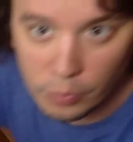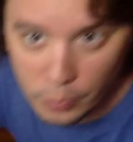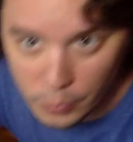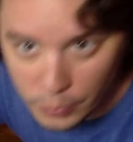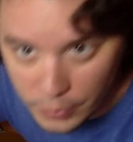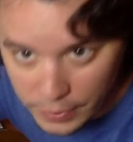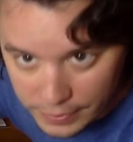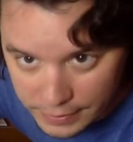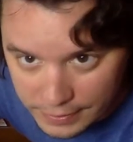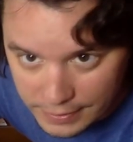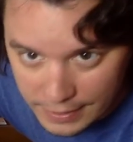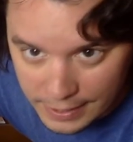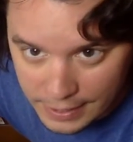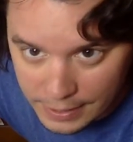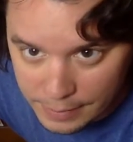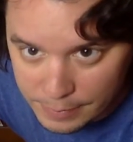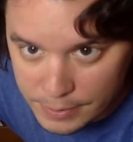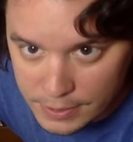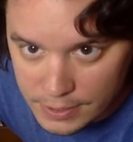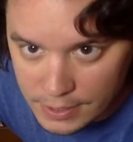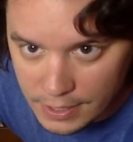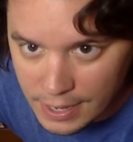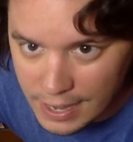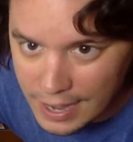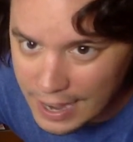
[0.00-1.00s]
with
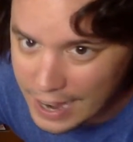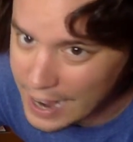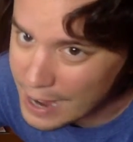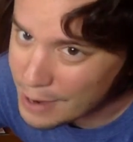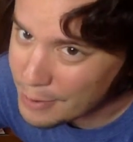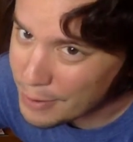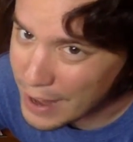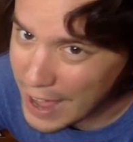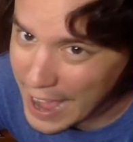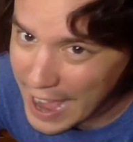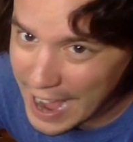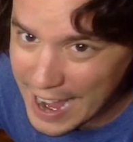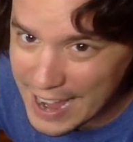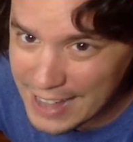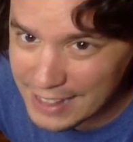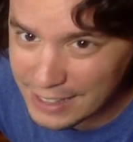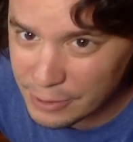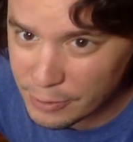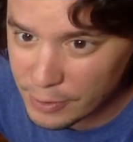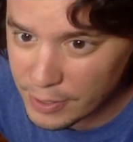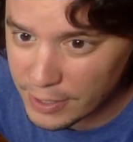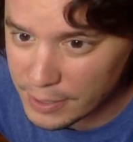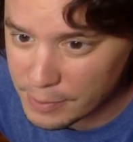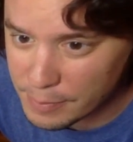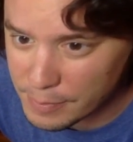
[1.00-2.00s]
games, I would highly
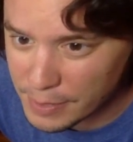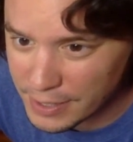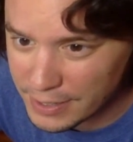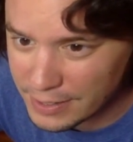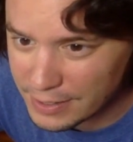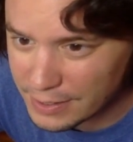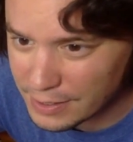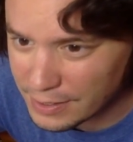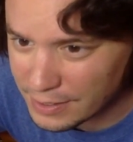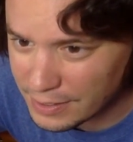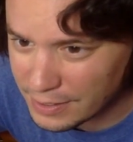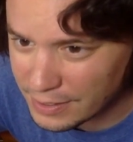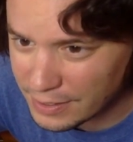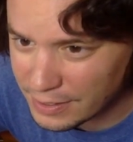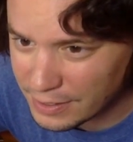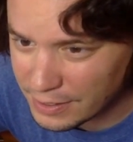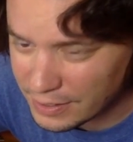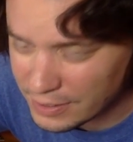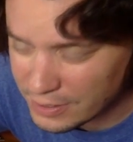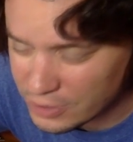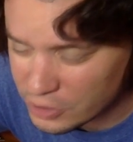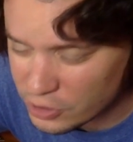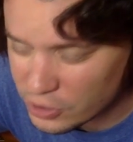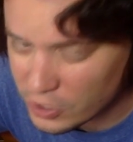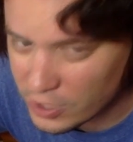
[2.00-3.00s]
recommend that the
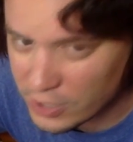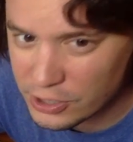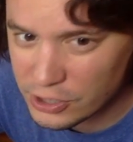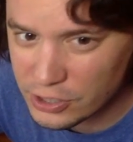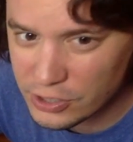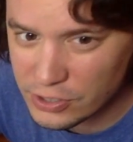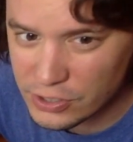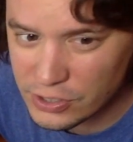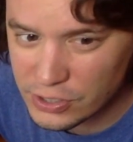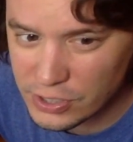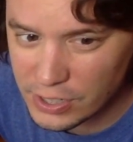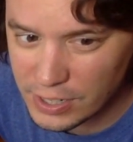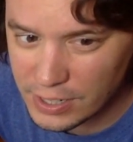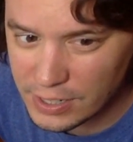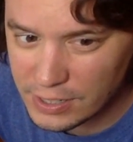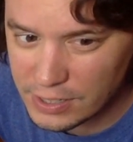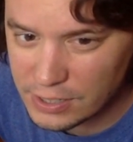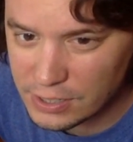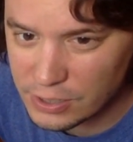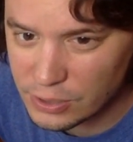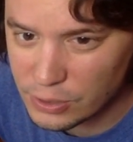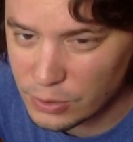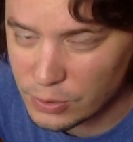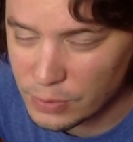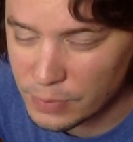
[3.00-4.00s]
instructions say
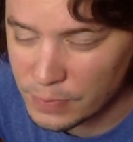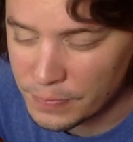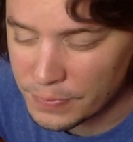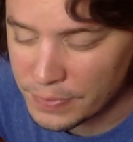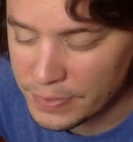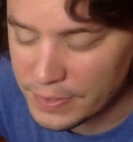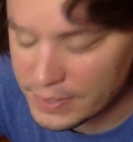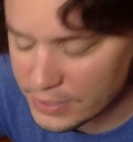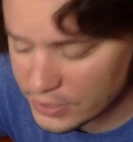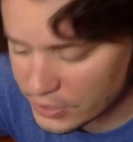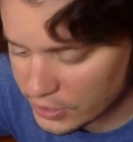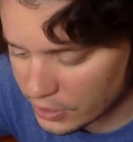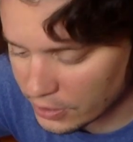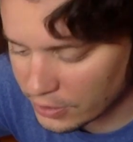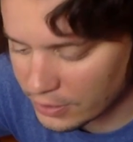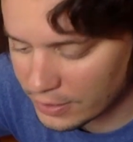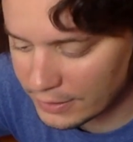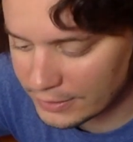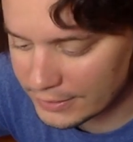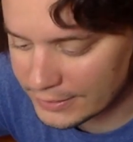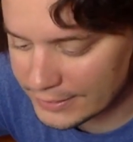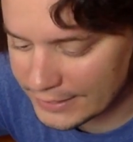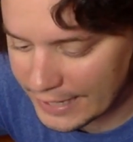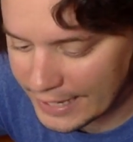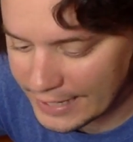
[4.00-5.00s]
to start
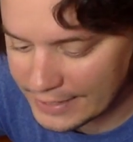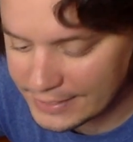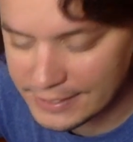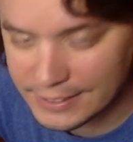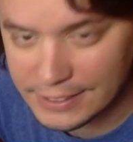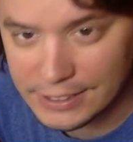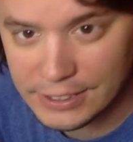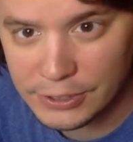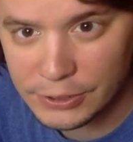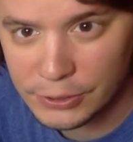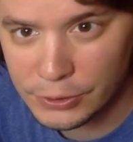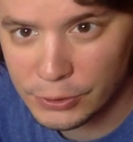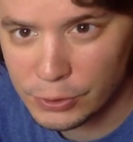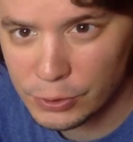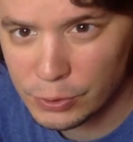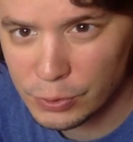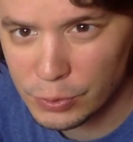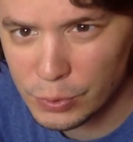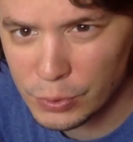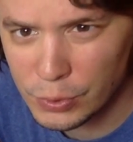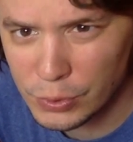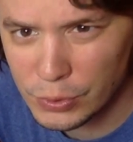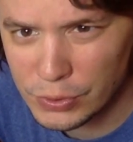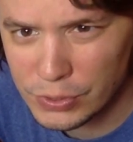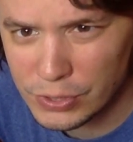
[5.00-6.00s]
on classic to learn the
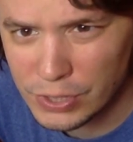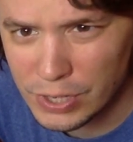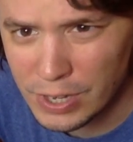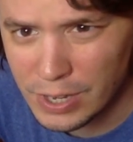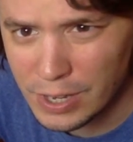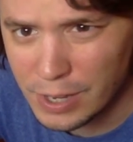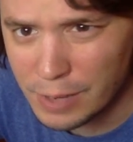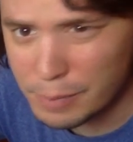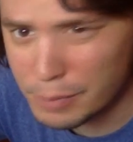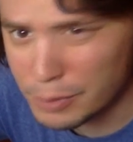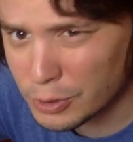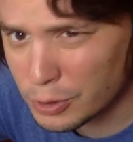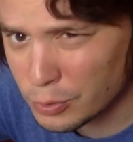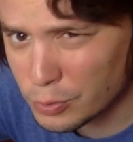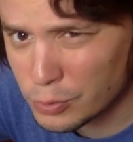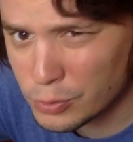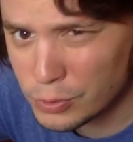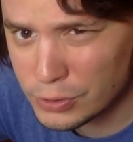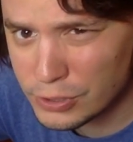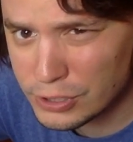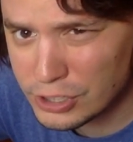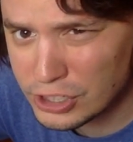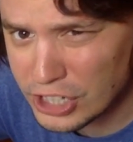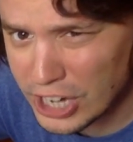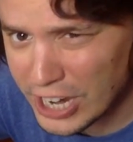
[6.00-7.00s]
rules, but the
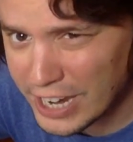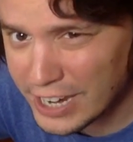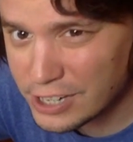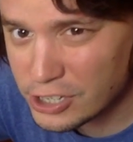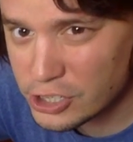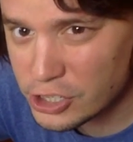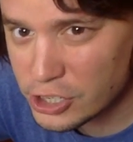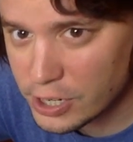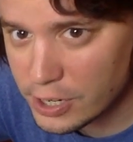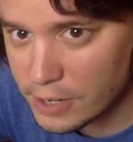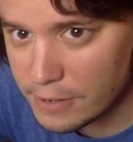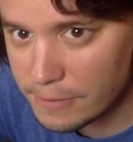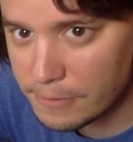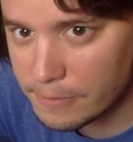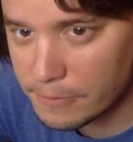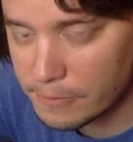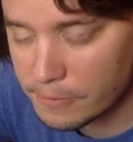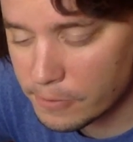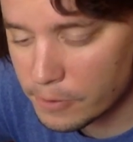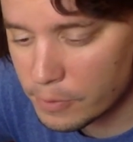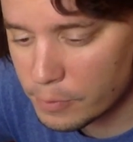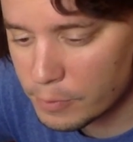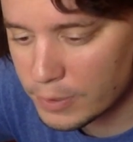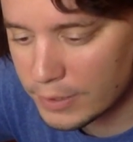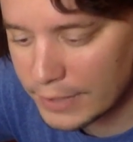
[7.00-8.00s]
rules change enough
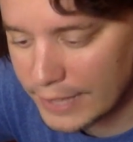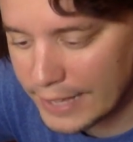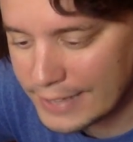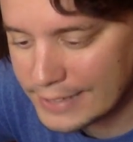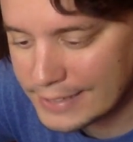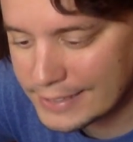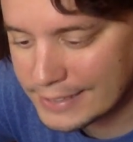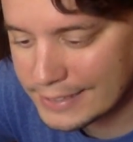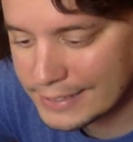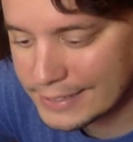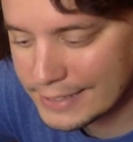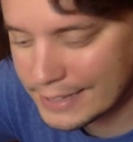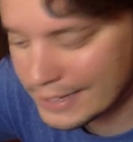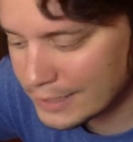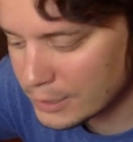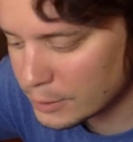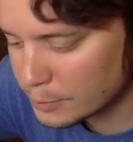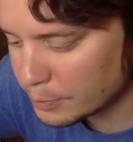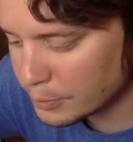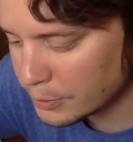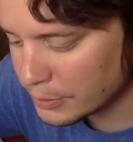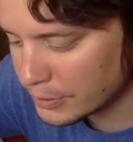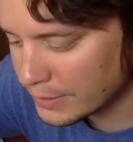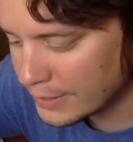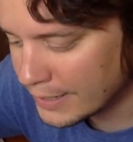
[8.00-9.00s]
from classic to
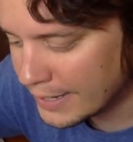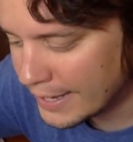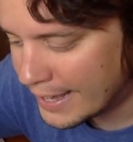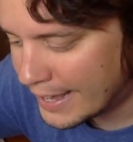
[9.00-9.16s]
expert